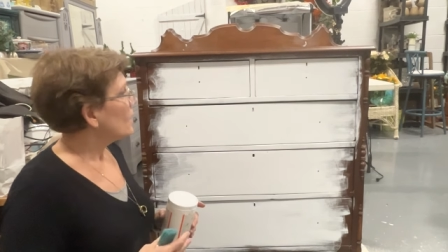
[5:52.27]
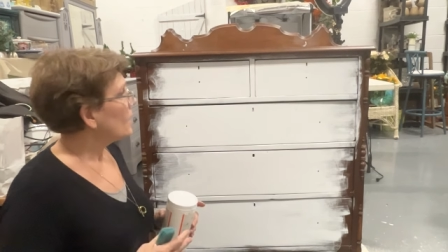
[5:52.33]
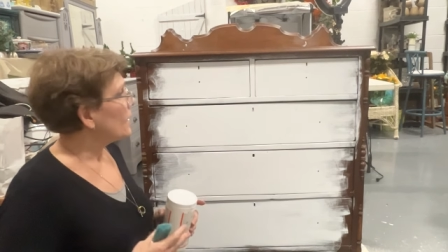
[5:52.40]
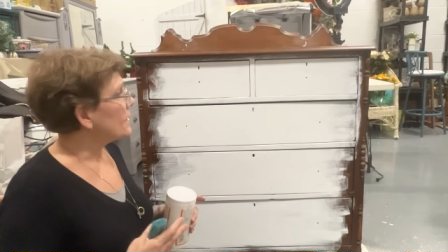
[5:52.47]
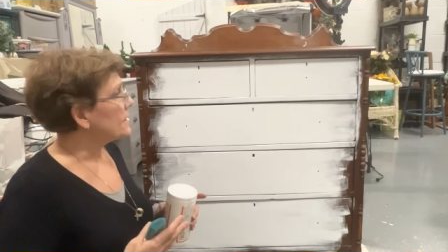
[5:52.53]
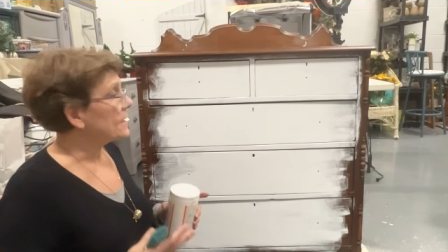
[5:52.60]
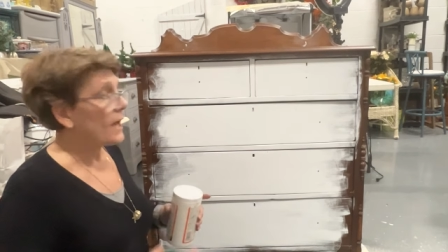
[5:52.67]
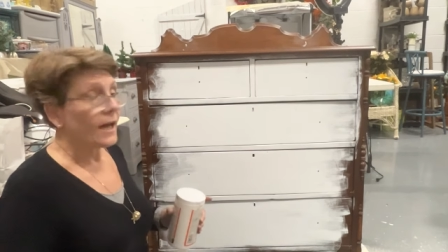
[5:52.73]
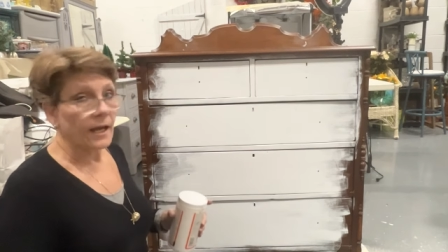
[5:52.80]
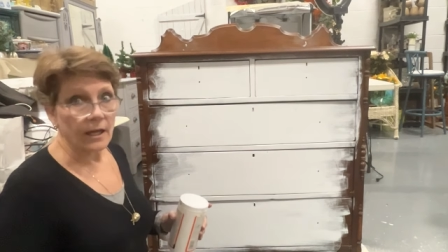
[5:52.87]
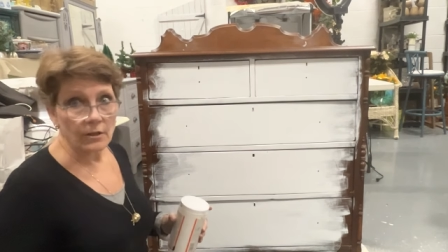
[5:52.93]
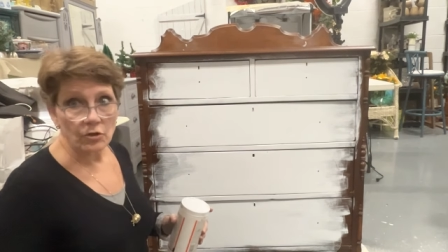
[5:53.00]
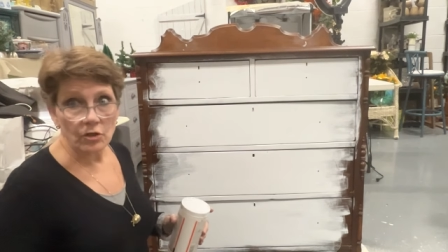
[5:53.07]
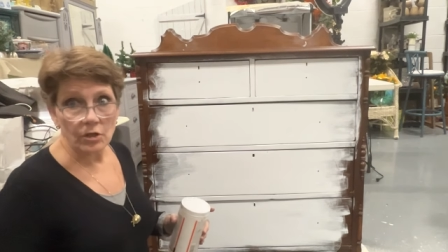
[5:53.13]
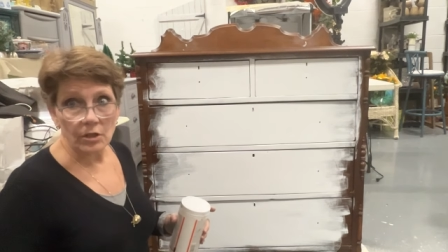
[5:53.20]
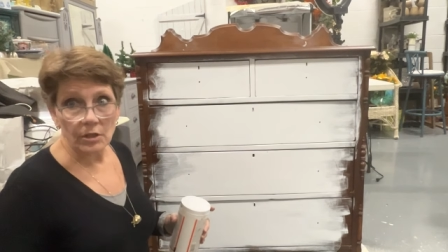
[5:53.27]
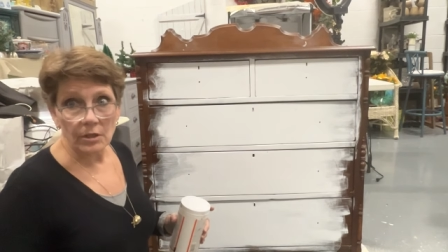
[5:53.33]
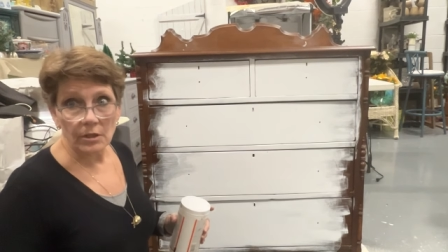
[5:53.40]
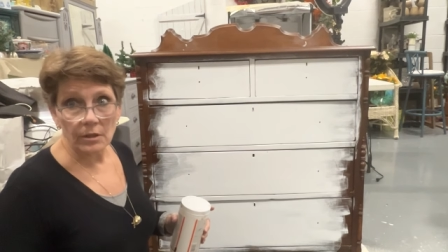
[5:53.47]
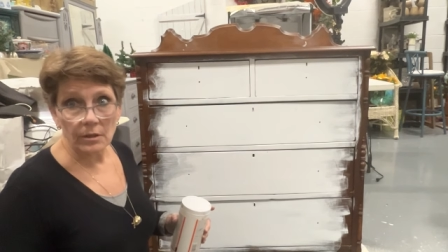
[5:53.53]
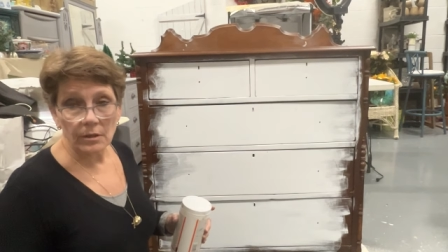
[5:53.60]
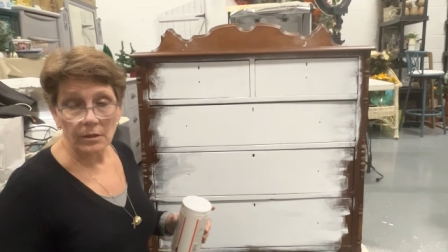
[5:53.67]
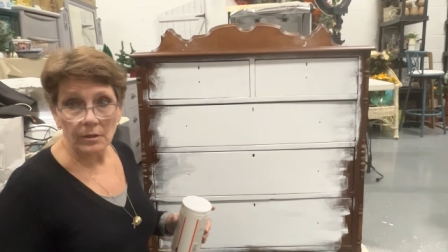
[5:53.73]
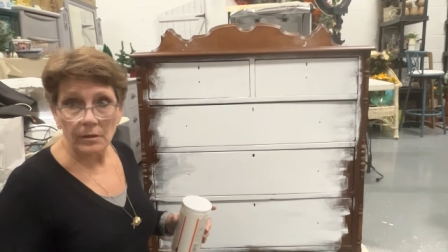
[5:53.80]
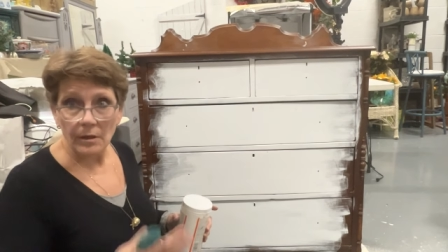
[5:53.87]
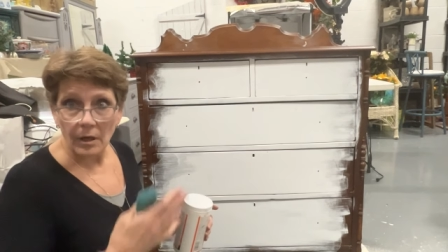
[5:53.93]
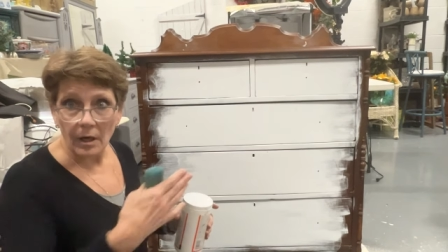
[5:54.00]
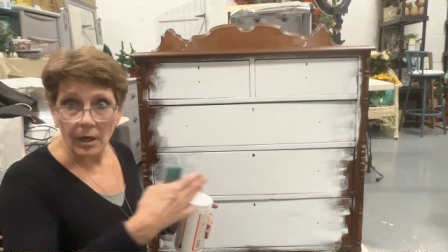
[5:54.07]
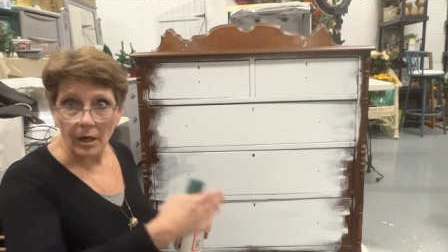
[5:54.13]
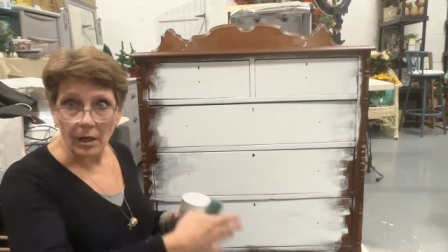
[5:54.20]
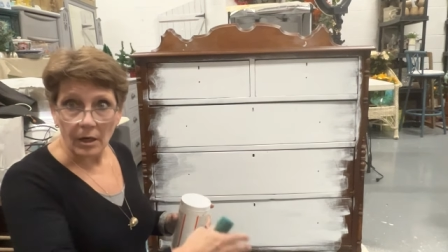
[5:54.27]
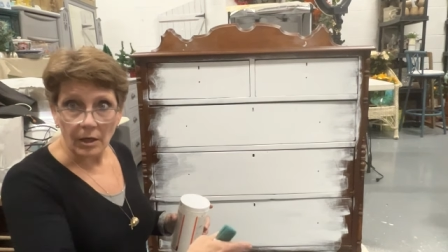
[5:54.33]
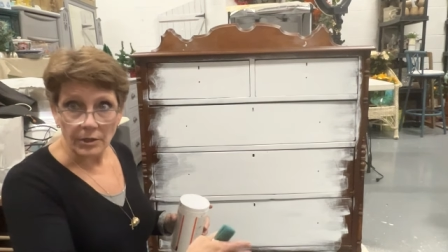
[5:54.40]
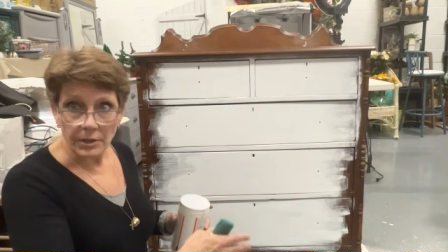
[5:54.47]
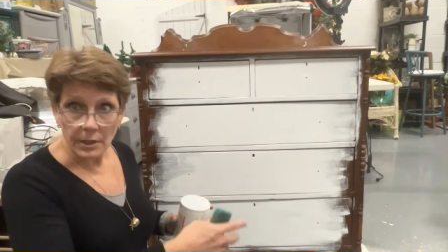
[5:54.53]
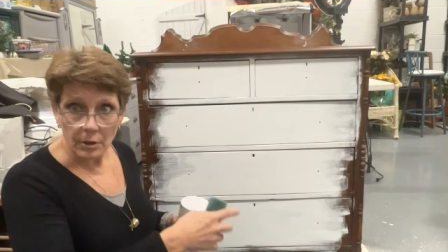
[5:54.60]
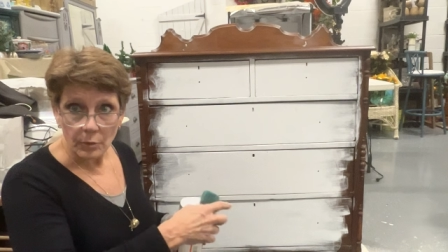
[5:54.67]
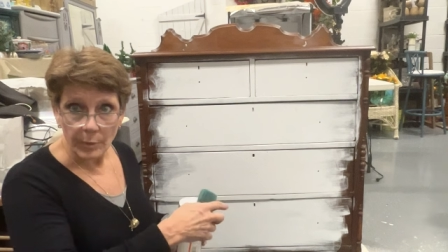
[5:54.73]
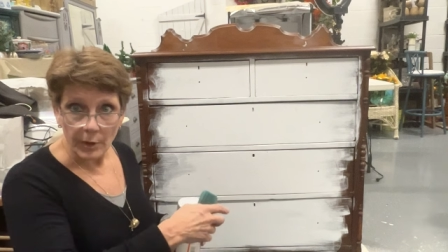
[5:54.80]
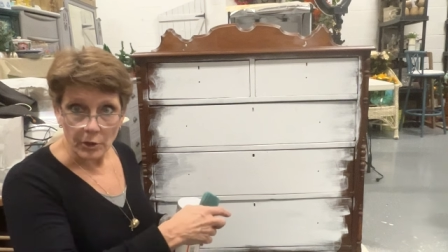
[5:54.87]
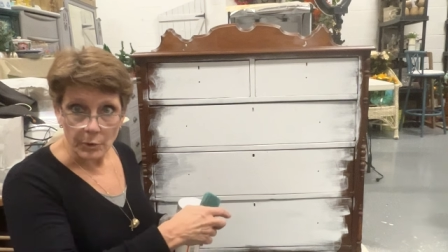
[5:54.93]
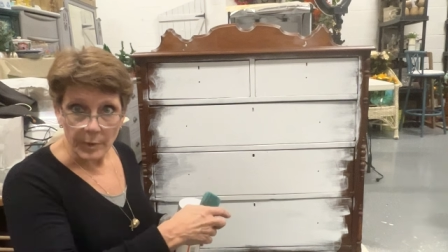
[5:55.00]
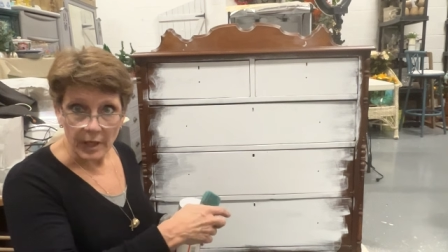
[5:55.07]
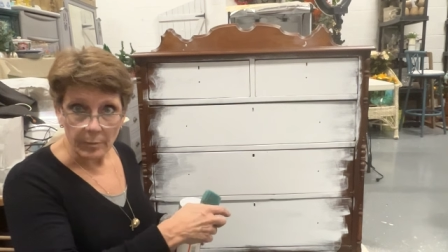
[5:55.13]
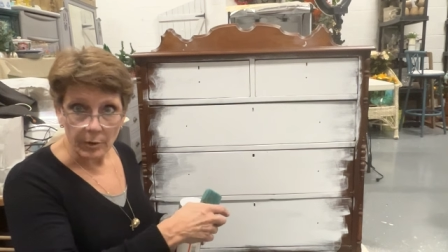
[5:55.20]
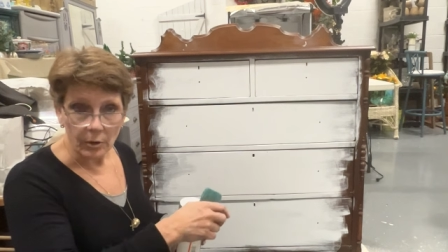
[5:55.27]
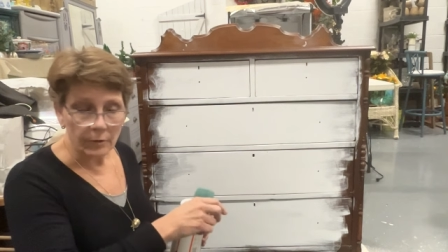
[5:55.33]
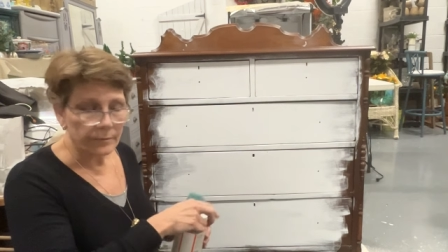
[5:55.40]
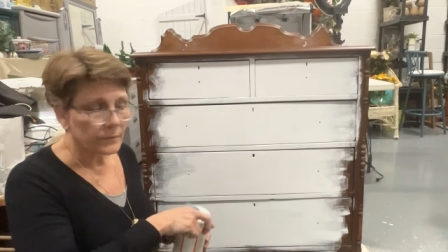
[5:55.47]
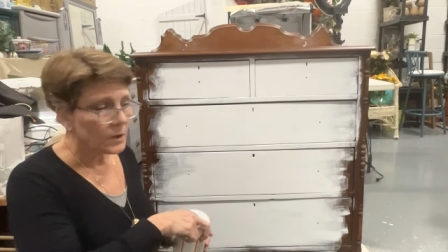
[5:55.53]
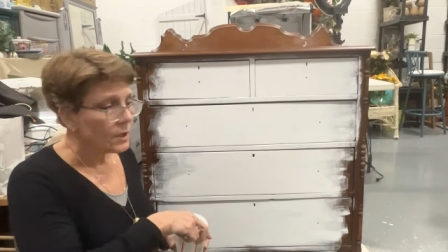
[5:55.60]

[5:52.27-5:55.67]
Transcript: attaching our decoupage paper.